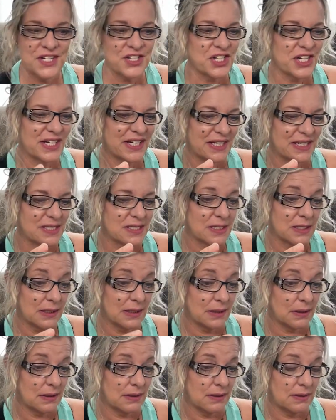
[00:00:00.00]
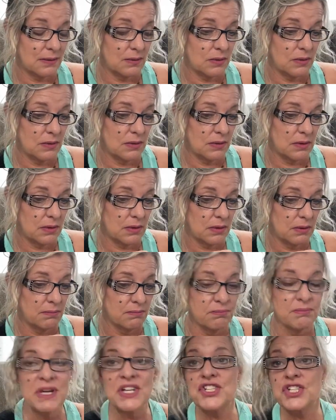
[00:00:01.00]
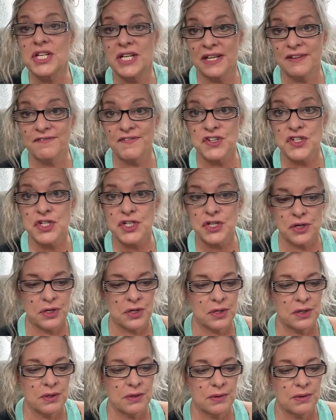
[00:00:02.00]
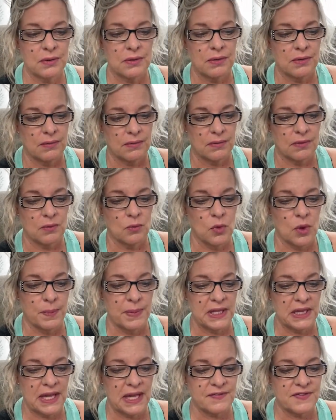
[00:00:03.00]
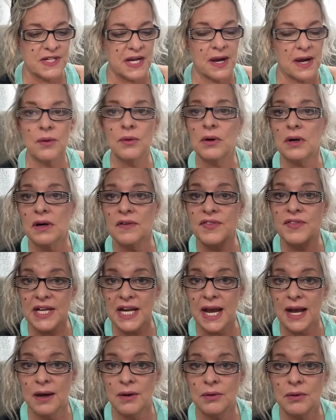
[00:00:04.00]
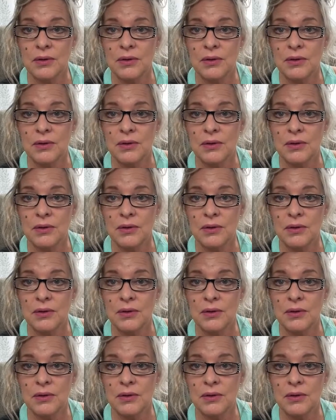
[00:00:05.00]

is Michigan for sure will be left out of the count.